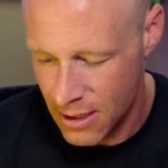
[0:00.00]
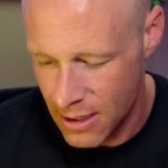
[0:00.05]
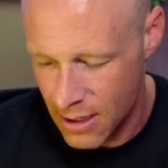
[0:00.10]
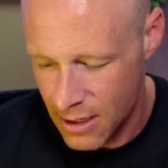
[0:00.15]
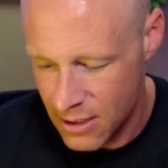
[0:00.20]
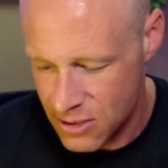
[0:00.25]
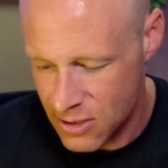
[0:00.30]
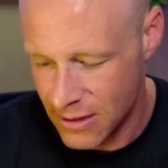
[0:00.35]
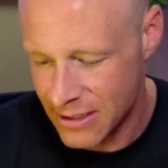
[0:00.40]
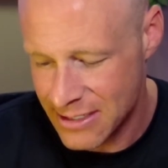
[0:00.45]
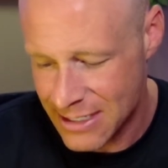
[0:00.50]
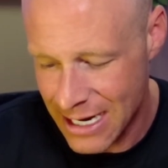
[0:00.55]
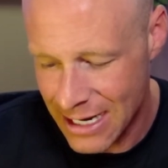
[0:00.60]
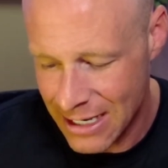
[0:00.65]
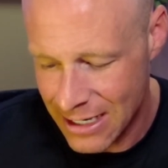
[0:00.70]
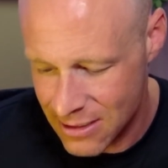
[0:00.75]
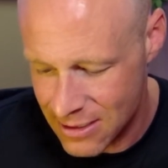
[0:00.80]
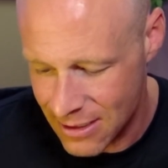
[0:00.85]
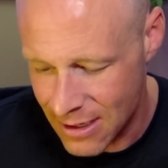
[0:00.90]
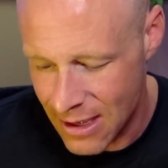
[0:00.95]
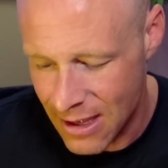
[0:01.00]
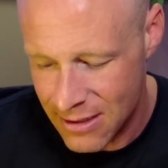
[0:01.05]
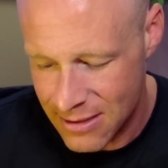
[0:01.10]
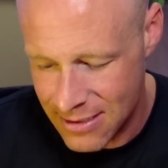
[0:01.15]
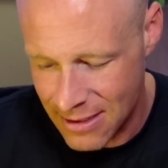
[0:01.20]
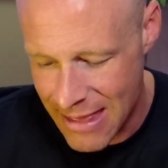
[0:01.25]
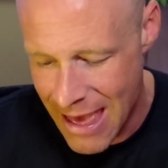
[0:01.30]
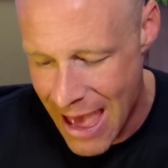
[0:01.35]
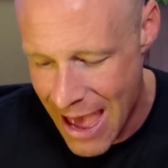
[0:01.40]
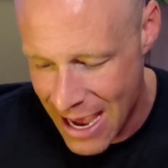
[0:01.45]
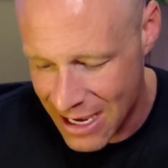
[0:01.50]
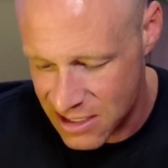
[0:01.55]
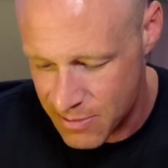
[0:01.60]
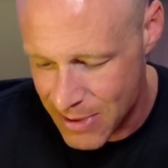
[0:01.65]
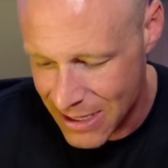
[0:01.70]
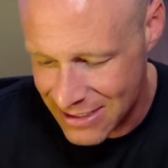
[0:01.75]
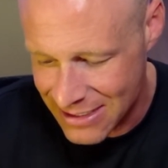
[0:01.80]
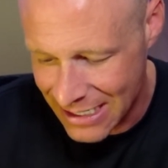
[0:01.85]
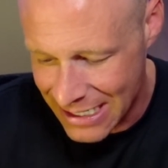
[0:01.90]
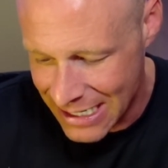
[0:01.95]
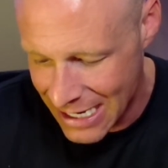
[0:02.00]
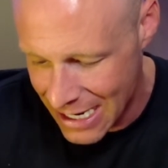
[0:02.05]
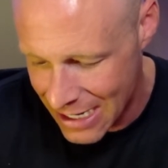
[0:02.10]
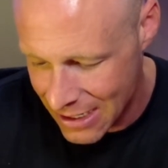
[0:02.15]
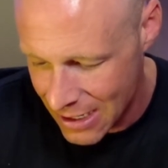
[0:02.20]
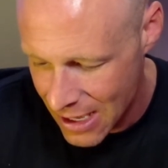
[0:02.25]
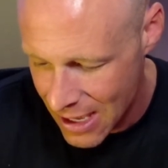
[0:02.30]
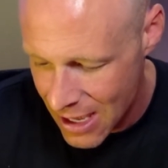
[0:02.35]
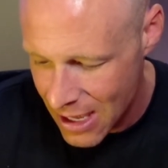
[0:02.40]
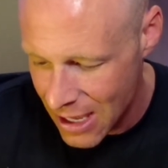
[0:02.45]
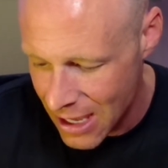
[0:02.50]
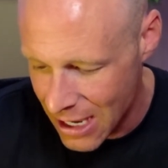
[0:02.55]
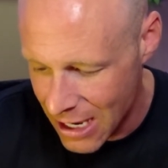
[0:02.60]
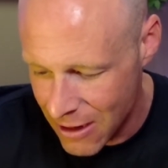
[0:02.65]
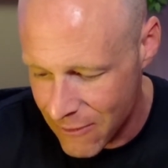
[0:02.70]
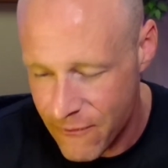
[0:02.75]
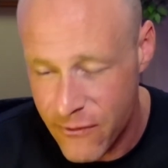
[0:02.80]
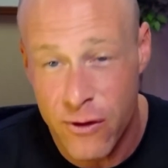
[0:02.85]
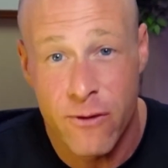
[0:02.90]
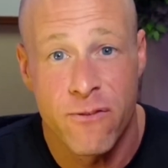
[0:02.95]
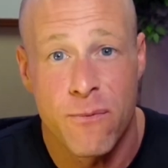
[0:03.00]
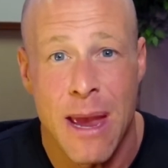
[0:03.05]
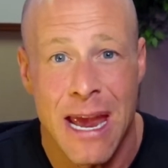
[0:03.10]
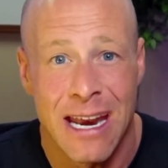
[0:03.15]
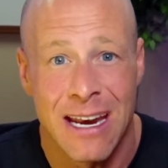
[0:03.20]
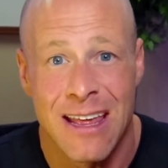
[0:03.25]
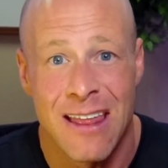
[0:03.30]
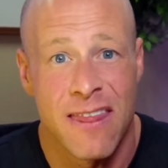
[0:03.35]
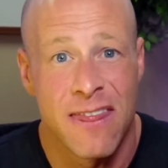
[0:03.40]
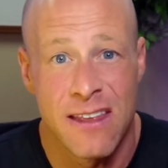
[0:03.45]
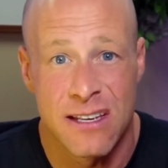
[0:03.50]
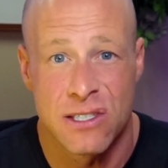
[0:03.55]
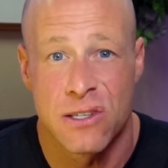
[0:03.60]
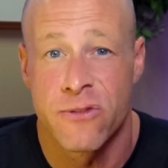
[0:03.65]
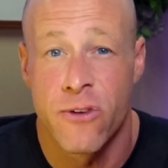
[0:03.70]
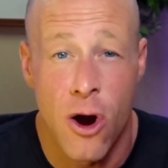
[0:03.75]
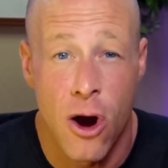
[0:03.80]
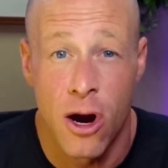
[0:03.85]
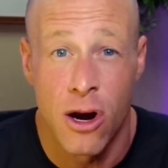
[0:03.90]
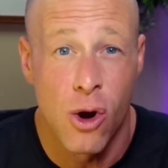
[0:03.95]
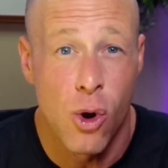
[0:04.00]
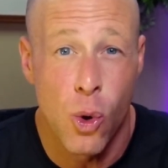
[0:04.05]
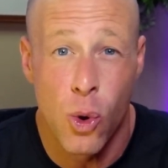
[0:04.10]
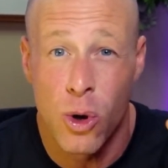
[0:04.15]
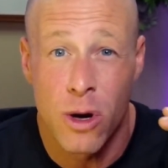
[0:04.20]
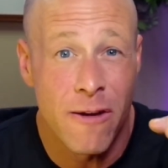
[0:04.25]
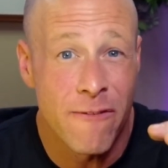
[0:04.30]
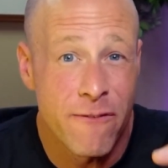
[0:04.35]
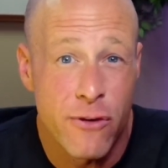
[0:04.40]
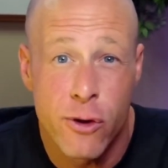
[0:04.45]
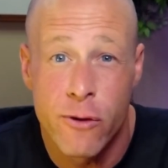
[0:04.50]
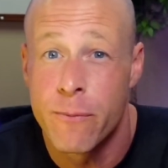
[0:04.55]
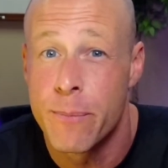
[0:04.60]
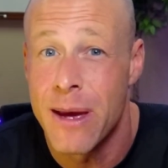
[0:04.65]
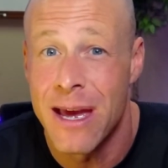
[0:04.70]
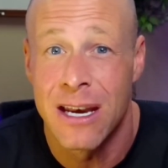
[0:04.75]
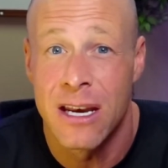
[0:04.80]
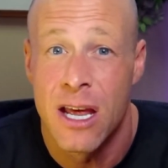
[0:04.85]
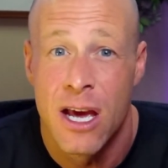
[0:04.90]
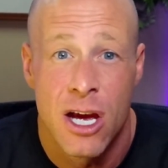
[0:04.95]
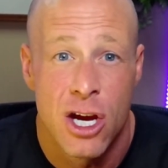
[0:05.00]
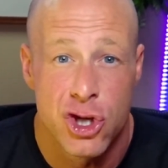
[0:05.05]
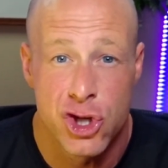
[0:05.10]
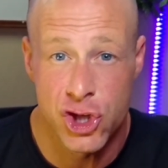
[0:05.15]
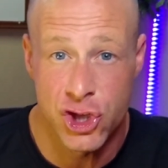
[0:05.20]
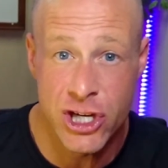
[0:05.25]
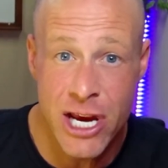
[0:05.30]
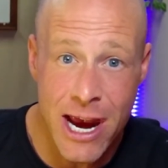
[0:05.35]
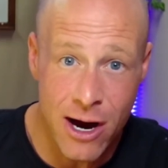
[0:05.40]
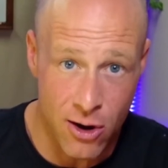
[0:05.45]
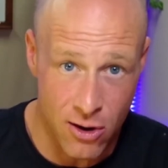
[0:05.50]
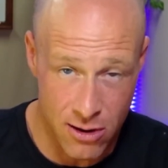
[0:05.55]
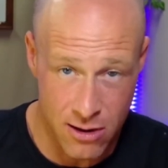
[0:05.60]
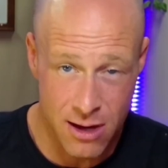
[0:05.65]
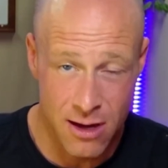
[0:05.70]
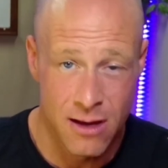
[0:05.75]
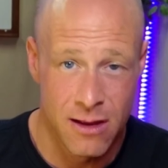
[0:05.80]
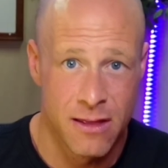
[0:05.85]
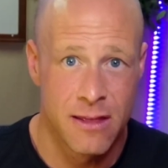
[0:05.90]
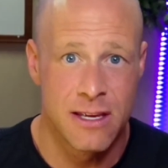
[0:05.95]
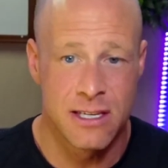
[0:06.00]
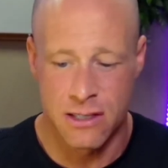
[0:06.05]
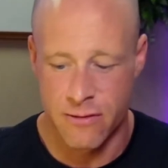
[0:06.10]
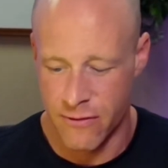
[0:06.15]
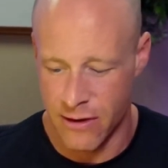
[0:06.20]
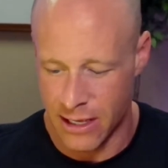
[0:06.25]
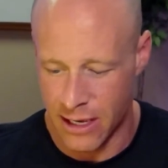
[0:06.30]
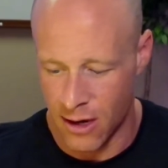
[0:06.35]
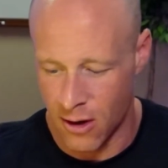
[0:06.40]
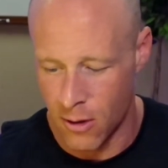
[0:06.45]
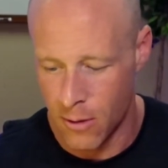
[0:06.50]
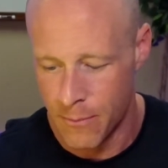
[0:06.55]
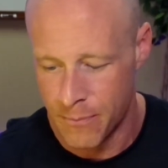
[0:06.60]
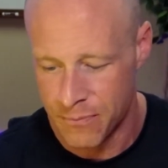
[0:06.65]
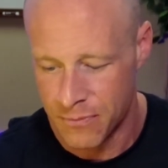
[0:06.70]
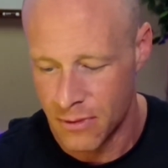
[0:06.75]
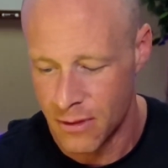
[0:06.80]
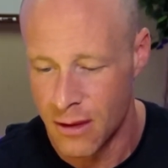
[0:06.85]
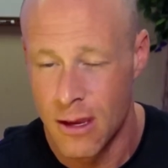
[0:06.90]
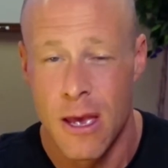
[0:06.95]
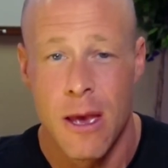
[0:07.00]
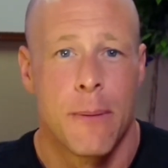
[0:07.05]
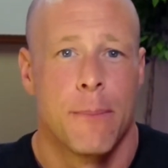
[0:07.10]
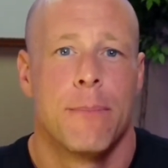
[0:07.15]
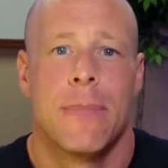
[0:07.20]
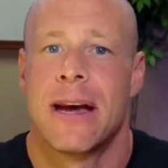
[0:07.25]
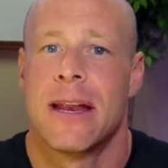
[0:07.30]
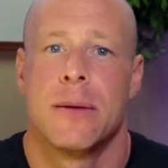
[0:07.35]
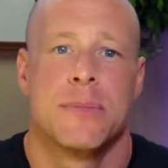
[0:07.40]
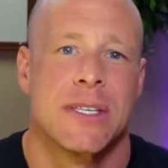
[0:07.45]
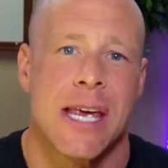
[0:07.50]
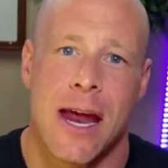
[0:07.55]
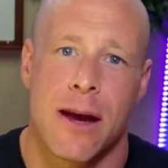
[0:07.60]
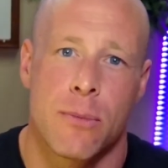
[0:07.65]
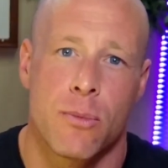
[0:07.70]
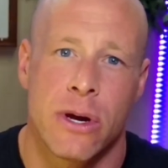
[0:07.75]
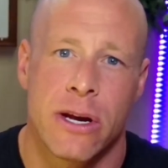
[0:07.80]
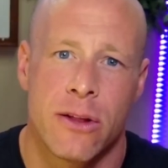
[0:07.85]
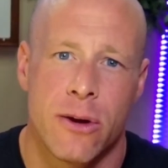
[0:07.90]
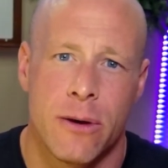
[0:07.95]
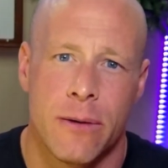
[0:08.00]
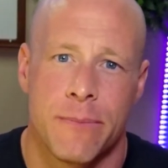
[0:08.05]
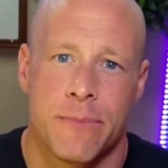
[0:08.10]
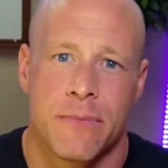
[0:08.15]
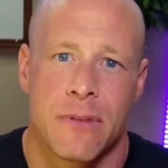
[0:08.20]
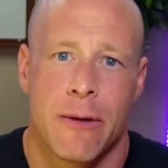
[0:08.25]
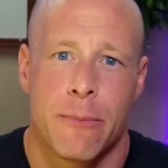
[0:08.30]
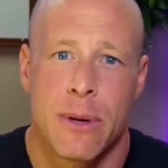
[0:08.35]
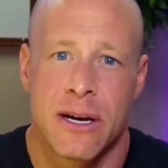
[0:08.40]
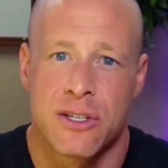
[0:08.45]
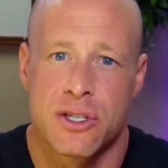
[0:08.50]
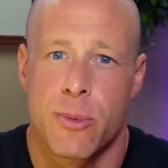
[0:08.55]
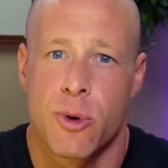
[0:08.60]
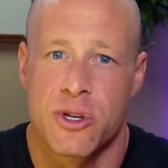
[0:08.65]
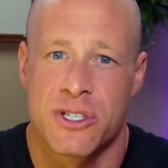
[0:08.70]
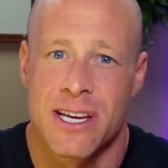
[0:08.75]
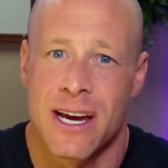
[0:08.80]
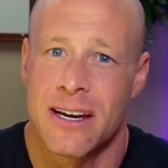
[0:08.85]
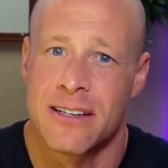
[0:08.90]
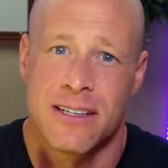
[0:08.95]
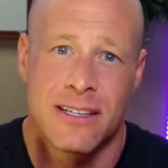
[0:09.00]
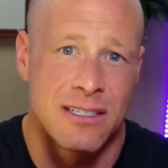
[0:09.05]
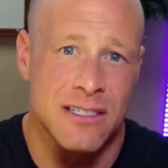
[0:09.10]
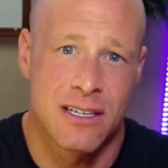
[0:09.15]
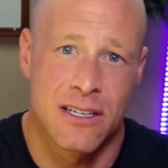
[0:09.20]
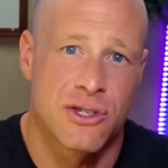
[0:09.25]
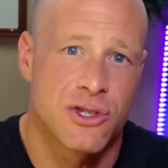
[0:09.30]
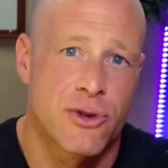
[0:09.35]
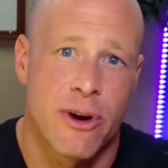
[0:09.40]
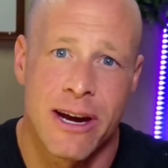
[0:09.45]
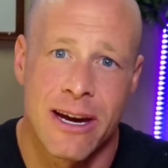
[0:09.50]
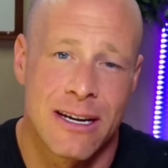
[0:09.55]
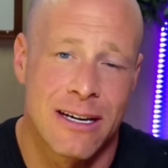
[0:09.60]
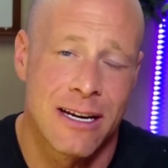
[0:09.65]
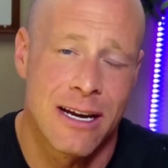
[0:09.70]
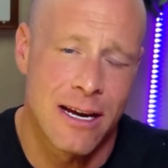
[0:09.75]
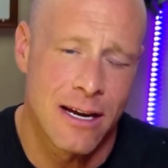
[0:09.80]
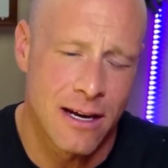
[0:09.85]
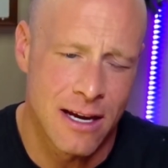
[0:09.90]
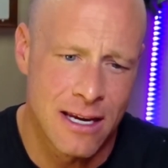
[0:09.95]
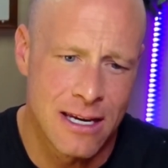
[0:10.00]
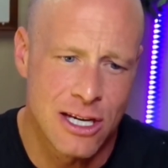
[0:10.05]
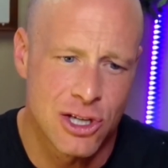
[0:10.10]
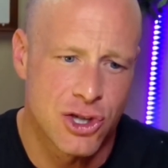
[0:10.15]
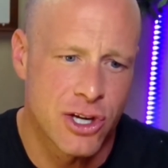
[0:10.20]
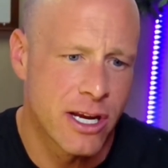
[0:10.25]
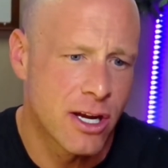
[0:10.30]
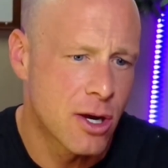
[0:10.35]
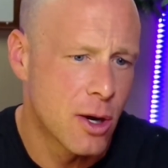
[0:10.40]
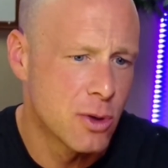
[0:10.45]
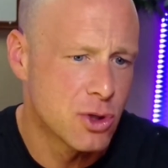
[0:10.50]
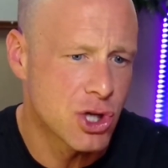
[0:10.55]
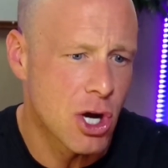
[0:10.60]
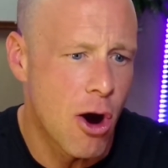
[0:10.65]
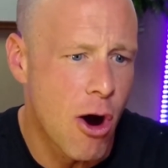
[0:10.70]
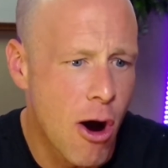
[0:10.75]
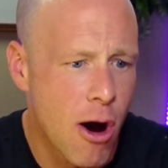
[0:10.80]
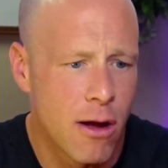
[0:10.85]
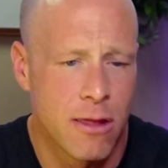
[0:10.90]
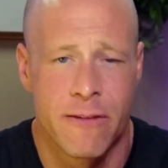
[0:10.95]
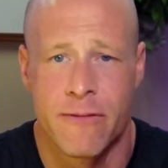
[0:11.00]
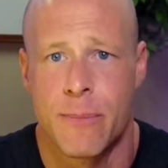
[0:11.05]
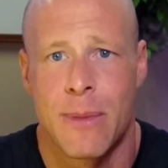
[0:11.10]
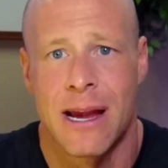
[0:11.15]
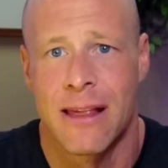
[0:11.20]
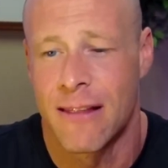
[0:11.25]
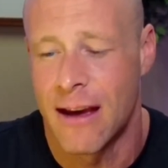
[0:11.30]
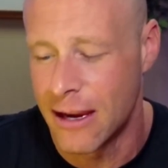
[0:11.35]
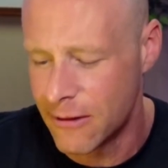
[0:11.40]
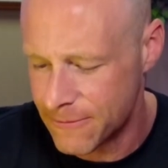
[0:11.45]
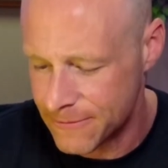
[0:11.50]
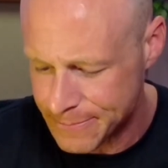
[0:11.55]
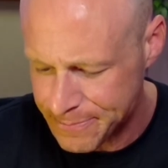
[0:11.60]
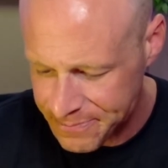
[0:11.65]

So let's get into that aspect. Again, if you've made it this far, or if you've been shared this video, my name's Adam Ringler. I've been a sports scientist and a strength and conditioning coach all of my life.